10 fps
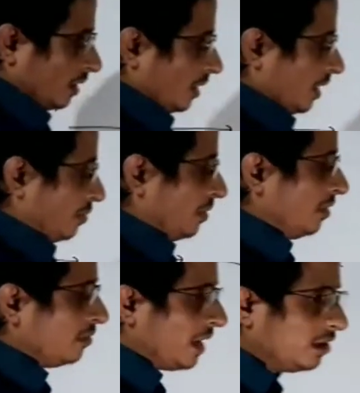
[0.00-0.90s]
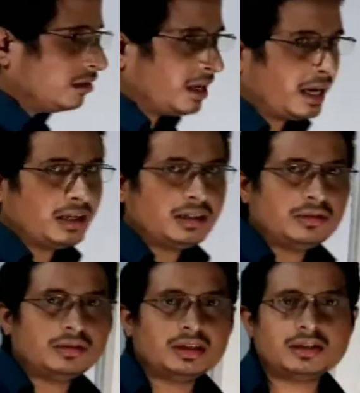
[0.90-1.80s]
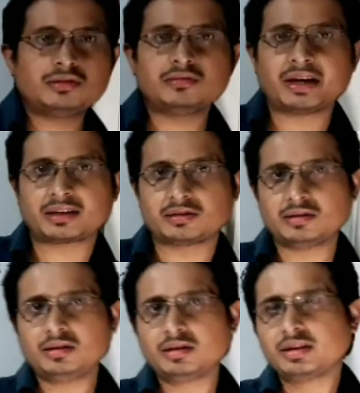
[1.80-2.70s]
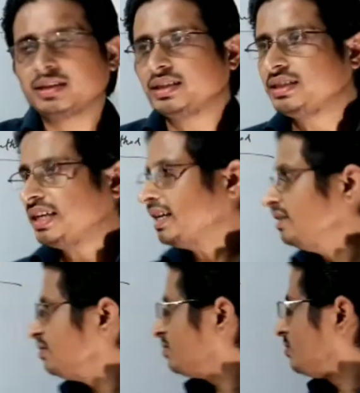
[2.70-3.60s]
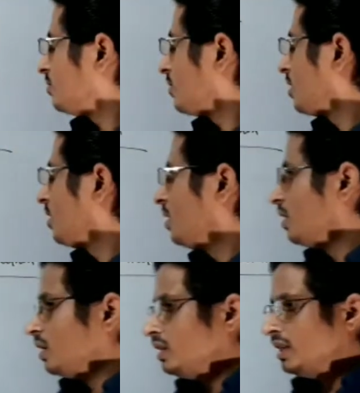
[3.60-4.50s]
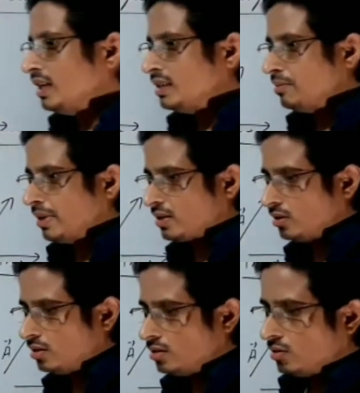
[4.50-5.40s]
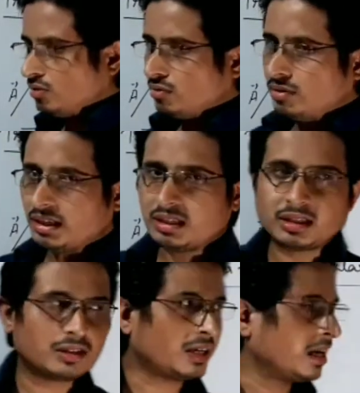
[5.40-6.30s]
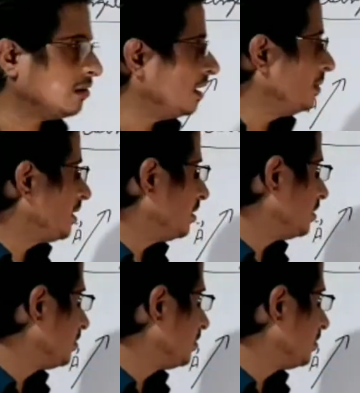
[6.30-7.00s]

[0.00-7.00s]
If we want to add these two vectors, then there is a method known as triangular method,